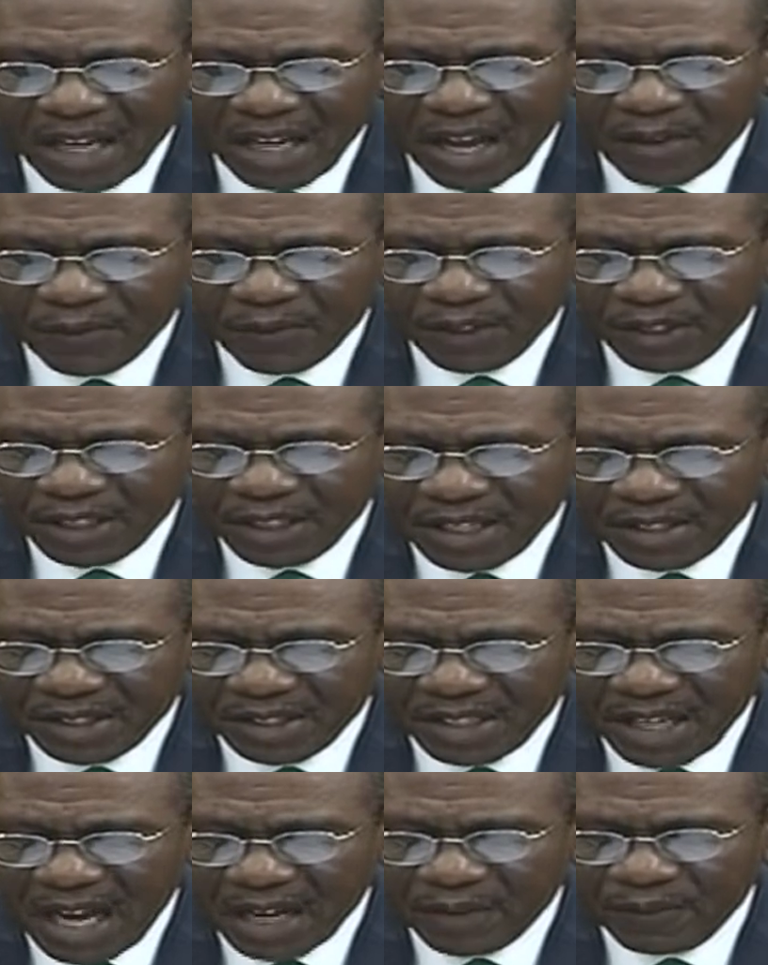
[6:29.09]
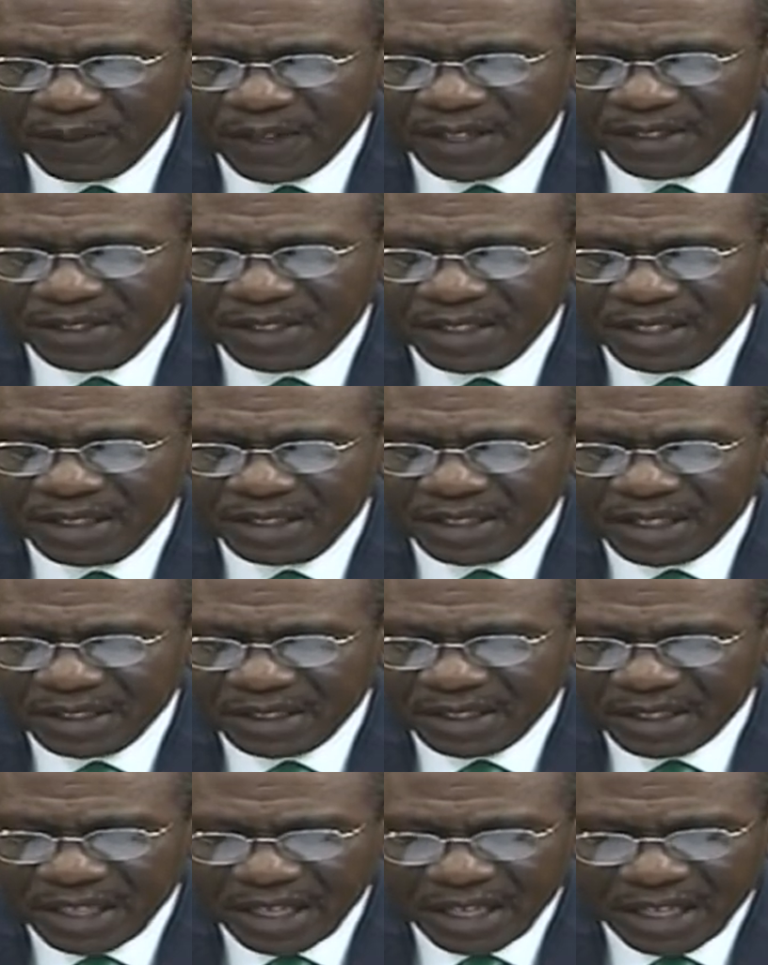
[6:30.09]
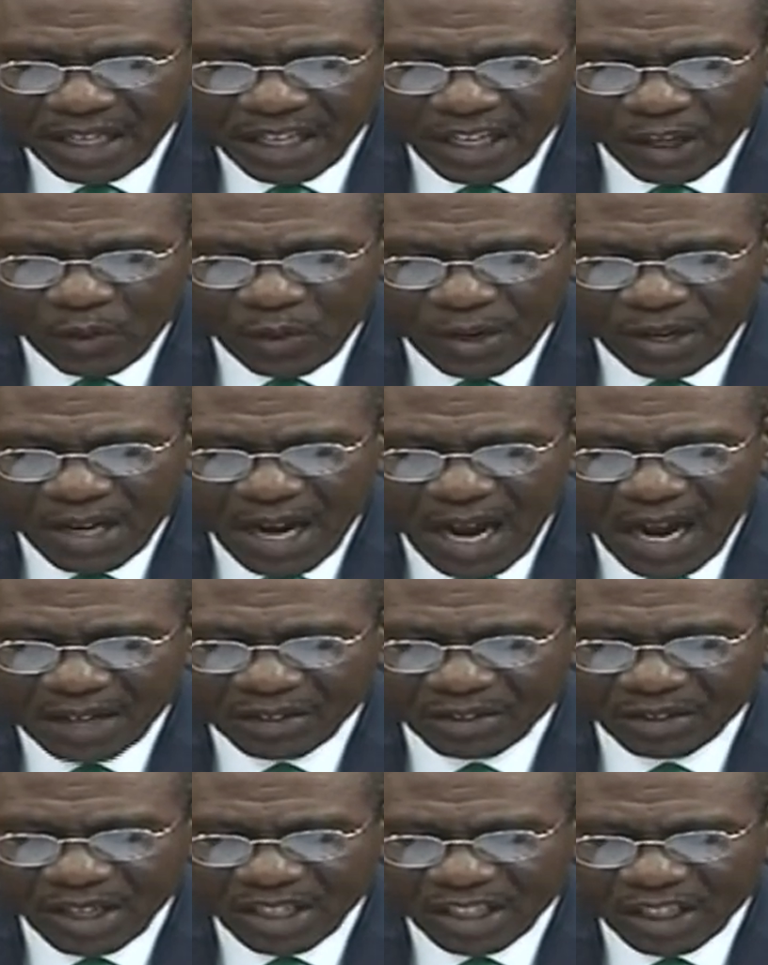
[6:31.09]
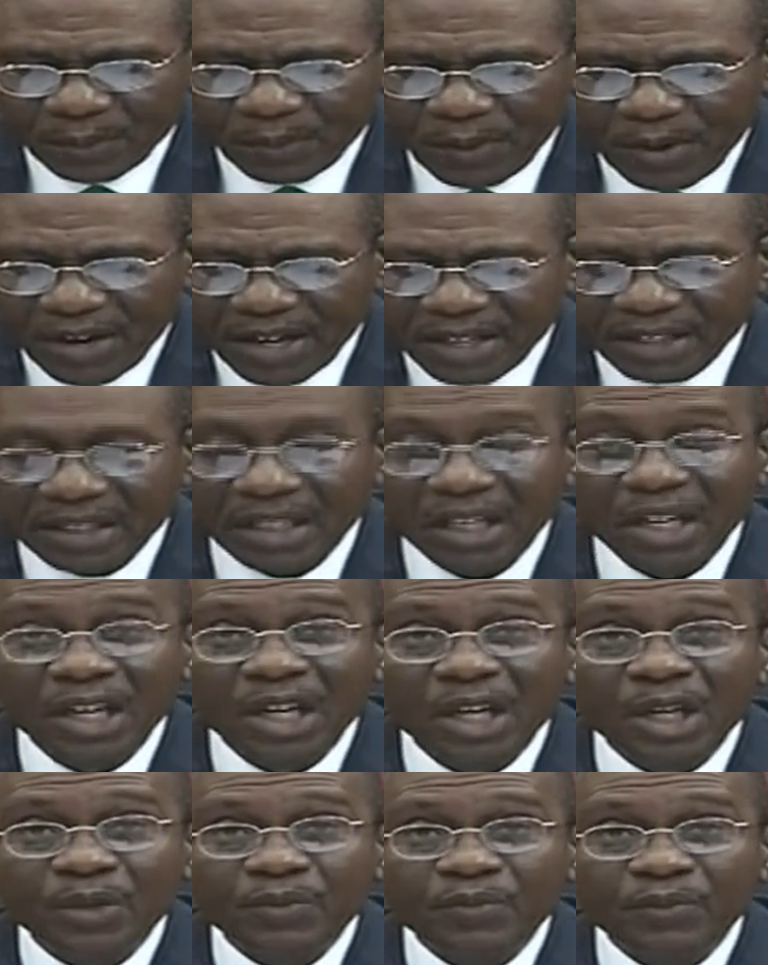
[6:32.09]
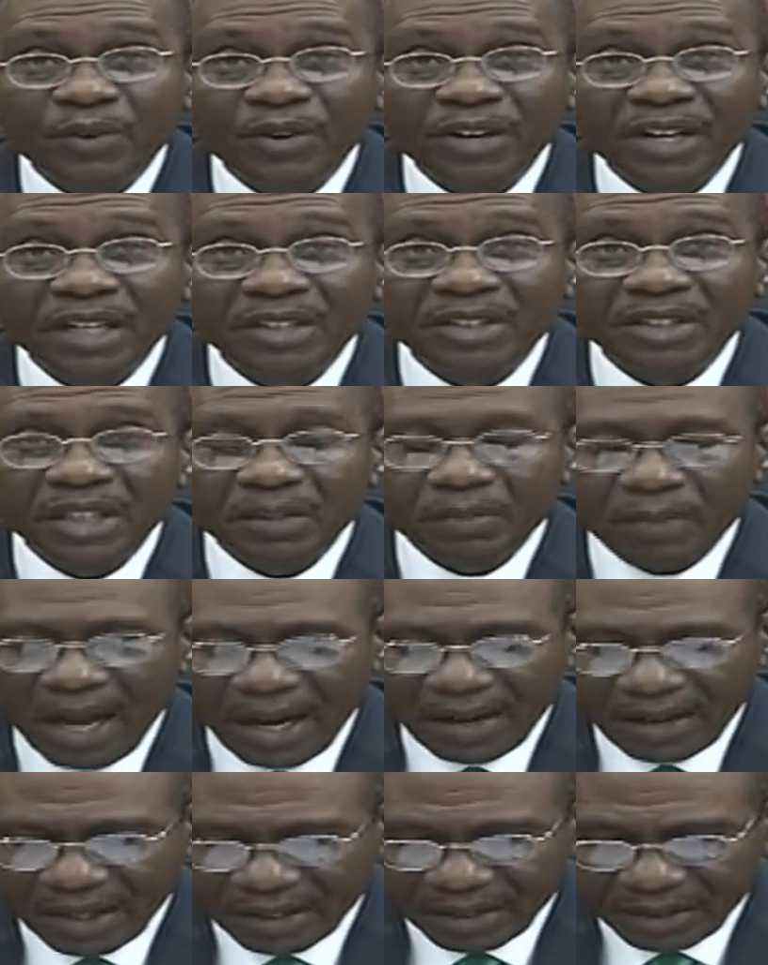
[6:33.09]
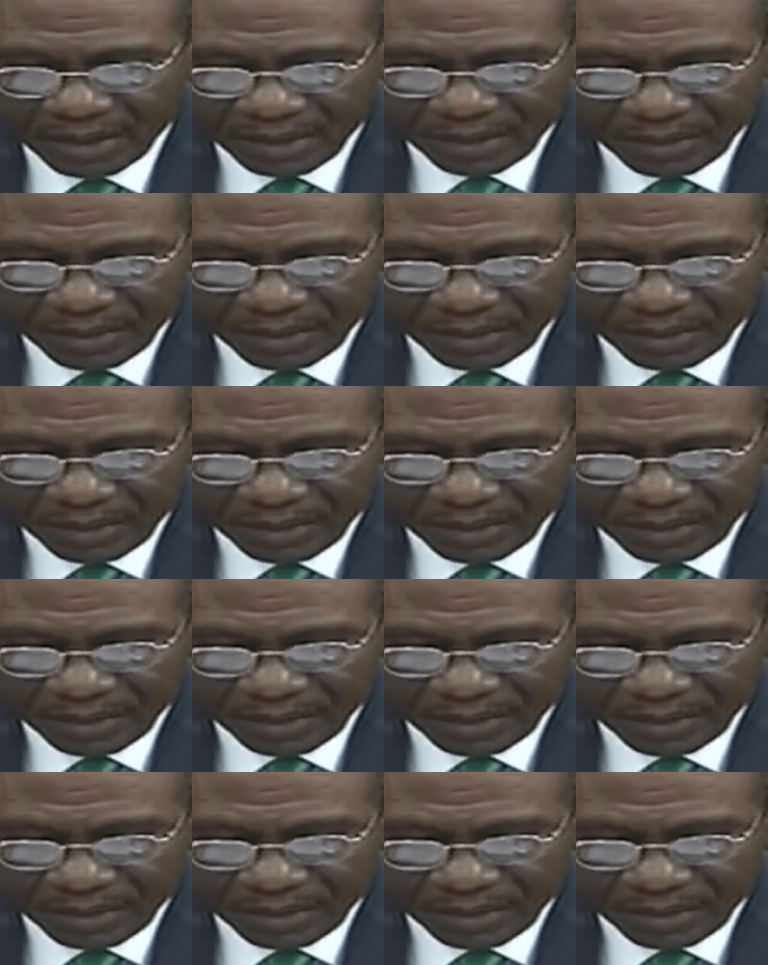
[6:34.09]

efficiency and facilitating a liquid and transparent foreign exchange market.